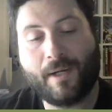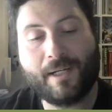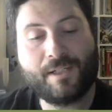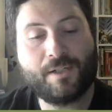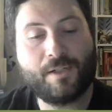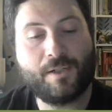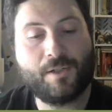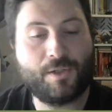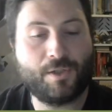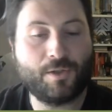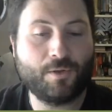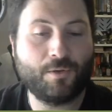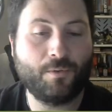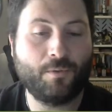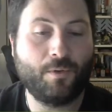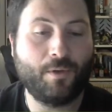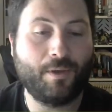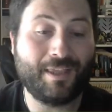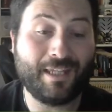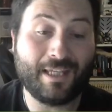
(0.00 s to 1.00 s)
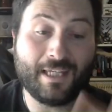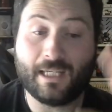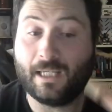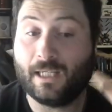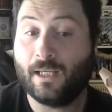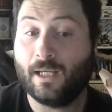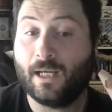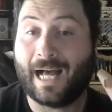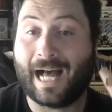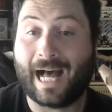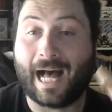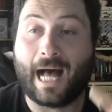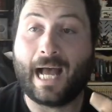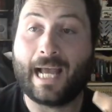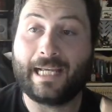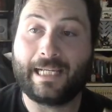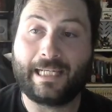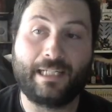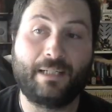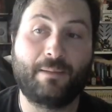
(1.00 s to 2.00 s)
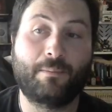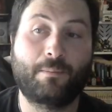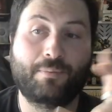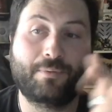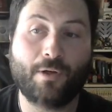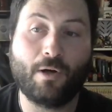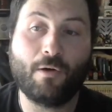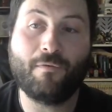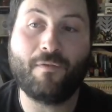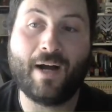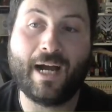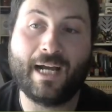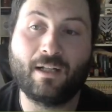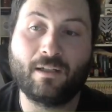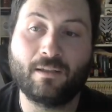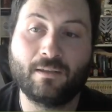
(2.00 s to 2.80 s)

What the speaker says: to do the eye in profile.